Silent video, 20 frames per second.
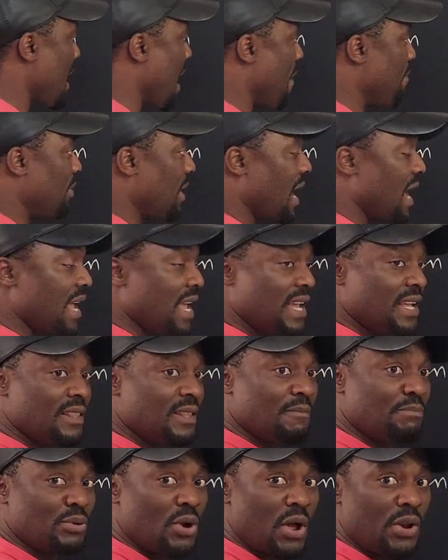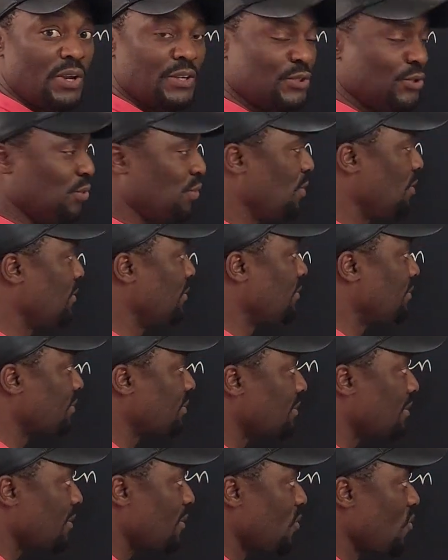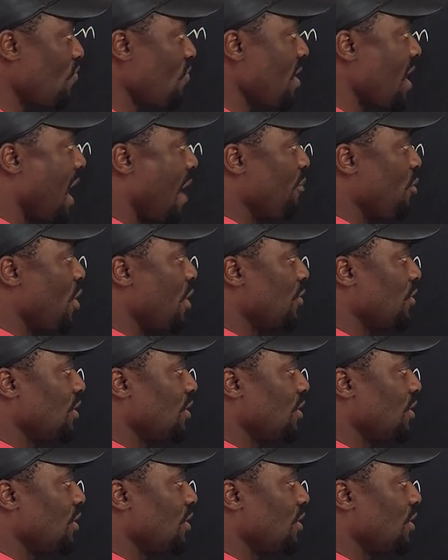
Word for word: Applying the product rule, I'm going